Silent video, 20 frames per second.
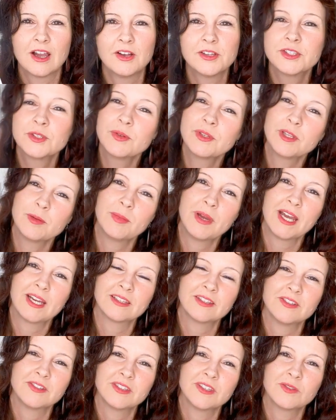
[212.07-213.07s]
Also at the back,
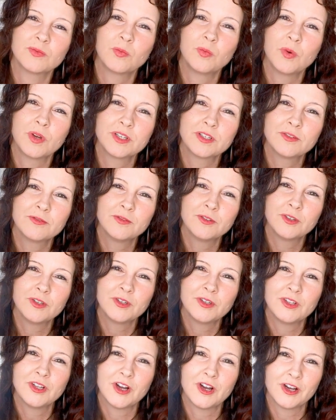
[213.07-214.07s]
there's this
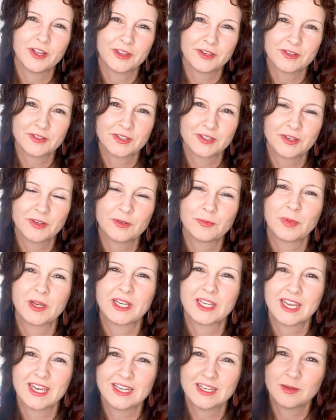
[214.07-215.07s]
wonderful author's note by
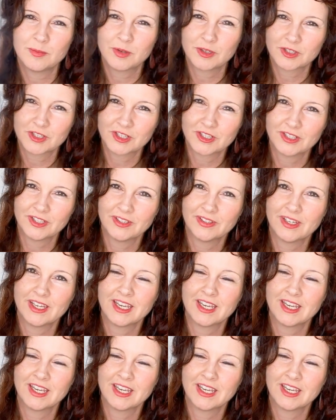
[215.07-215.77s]
Katy Birchall,